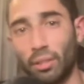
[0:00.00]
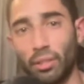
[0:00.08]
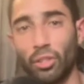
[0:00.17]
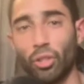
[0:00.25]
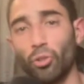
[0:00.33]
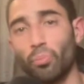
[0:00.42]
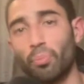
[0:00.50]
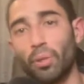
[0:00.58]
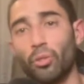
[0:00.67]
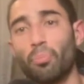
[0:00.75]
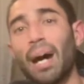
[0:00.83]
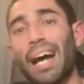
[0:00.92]

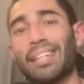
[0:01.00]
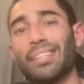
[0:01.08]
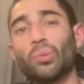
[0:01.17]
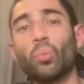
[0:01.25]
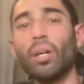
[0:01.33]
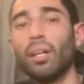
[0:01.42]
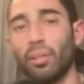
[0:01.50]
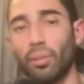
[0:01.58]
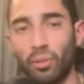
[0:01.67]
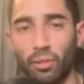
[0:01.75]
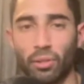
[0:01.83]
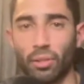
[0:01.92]
You might as
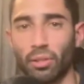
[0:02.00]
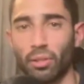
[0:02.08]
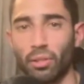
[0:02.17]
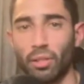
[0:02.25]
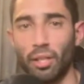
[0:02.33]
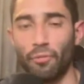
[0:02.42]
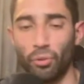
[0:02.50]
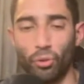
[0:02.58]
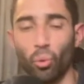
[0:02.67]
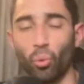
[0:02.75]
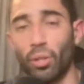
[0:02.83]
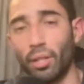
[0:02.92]
well if you're
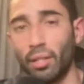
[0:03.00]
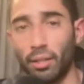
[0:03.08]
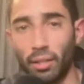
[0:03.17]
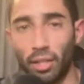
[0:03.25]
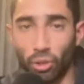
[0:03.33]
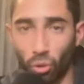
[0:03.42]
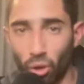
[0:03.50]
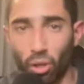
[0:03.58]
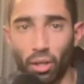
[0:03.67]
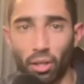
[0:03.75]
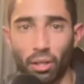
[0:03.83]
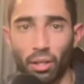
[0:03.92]
doing it in your
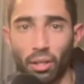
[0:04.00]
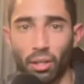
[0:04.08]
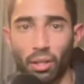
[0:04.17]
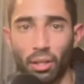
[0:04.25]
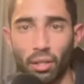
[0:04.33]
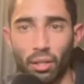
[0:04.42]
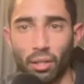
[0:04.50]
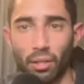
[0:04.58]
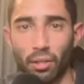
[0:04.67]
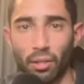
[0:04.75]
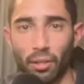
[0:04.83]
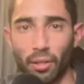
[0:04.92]
heart.
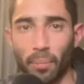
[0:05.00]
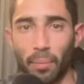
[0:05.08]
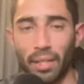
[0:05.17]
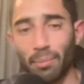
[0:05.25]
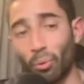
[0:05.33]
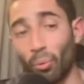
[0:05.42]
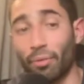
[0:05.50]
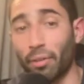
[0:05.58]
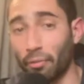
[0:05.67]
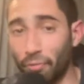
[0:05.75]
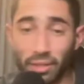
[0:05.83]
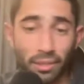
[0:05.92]
You know what I mean? But we've
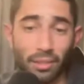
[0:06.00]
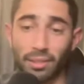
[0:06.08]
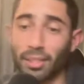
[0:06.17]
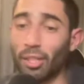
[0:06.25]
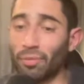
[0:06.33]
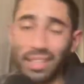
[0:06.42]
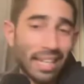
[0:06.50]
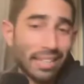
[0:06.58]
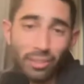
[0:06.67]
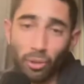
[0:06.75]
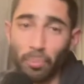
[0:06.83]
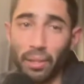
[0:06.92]
convinced ourselves that
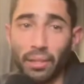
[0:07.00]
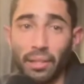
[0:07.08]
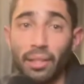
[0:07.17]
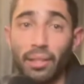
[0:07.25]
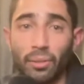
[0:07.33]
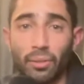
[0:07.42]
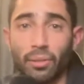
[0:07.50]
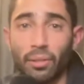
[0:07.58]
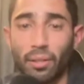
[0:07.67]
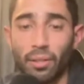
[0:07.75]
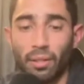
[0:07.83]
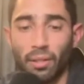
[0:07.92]
that's no big deal.
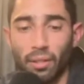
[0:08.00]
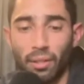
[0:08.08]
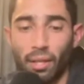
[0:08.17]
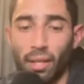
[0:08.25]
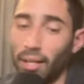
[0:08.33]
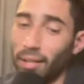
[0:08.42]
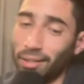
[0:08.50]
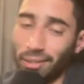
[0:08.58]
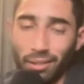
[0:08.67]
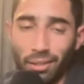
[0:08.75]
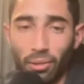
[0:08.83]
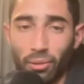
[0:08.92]
And,
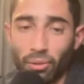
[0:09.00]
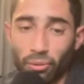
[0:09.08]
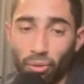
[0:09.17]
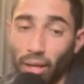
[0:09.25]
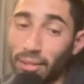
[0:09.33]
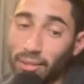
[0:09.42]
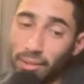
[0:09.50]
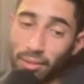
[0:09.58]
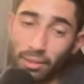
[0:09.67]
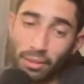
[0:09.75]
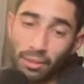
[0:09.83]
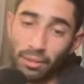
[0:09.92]
Christ
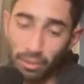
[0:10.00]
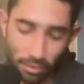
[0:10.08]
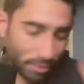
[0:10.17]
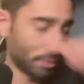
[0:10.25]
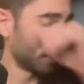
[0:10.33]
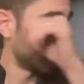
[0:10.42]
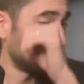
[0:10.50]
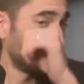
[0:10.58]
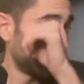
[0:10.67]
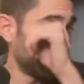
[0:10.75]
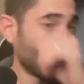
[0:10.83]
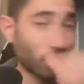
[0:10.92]

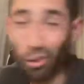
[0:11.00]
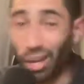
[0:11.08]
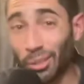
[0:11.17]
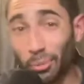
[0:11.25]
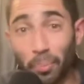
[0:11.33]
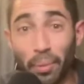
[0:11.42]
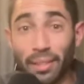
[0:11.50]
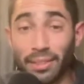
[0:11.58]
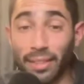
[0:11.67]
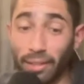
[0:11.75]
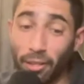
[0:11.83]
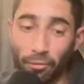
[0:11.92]
would beg
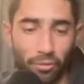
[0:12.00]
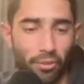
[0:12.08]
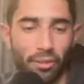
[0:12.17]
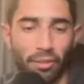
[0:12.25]
to differ.